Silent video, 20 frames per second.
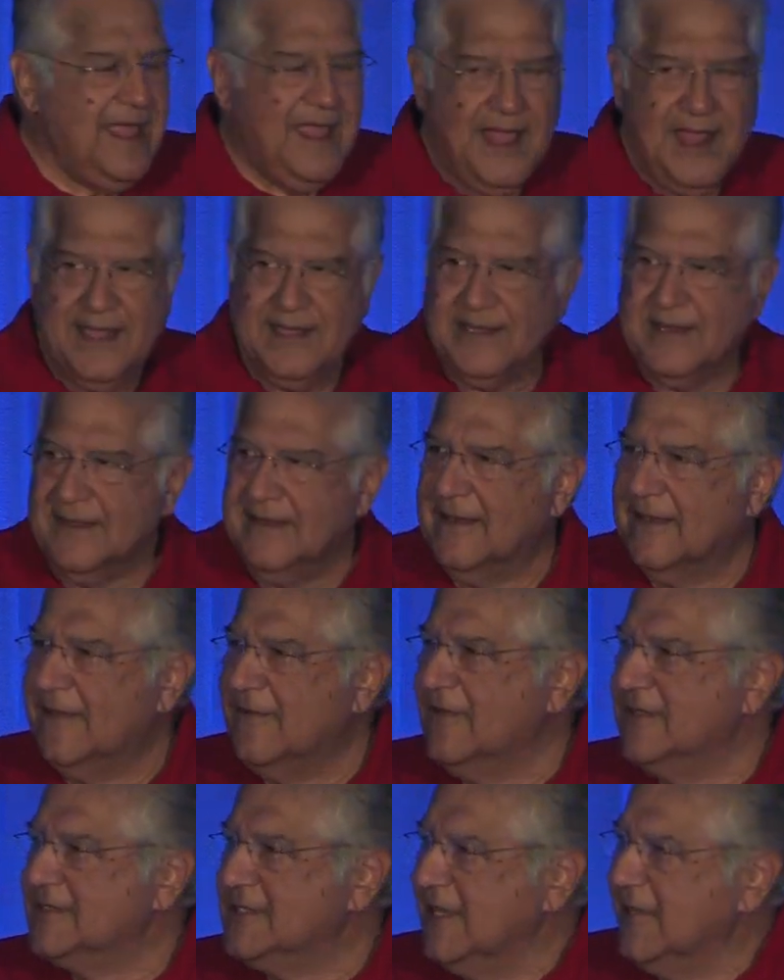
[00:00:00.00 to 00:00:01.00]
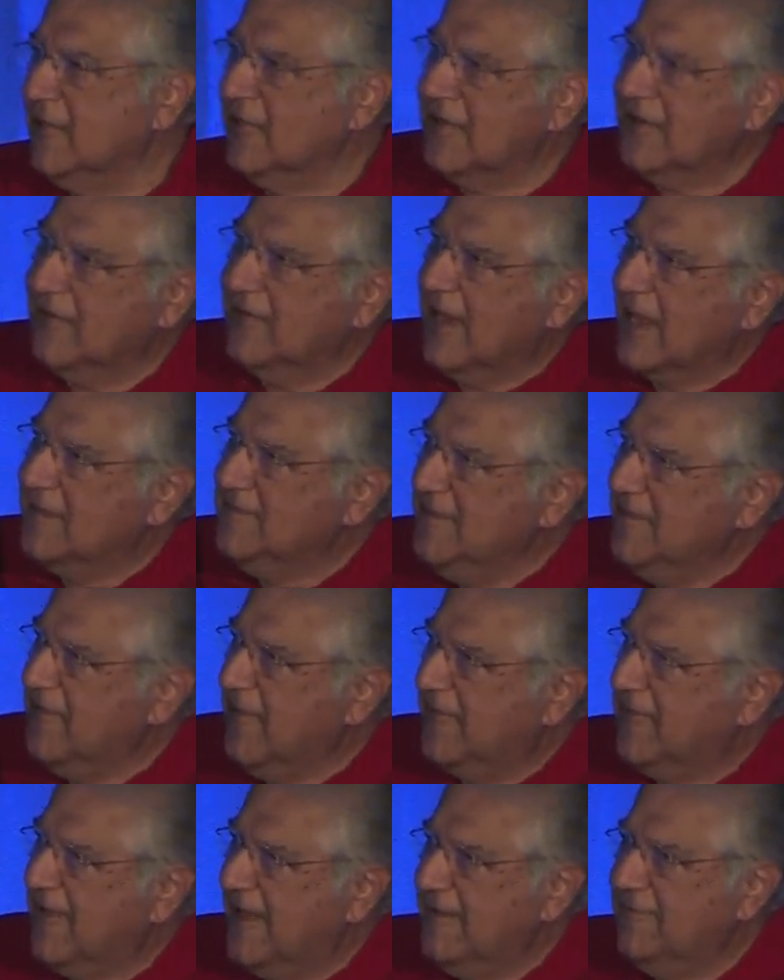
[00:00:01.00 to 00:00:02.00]
and turn around and say, look, you asked me
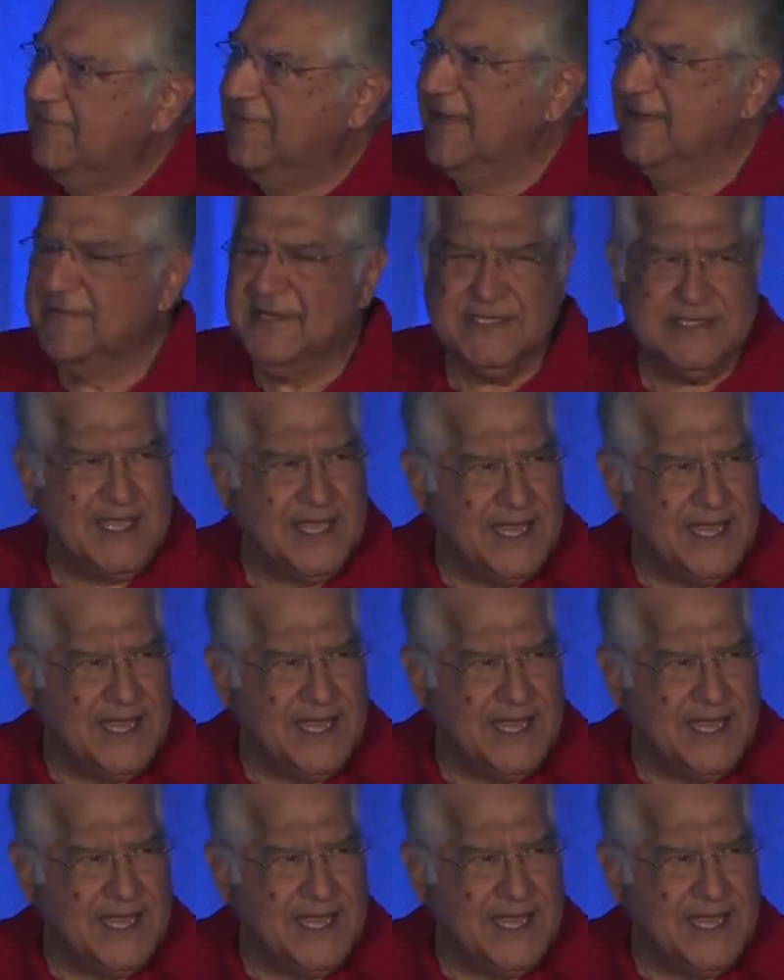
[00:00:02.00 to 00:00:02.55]
for five favors,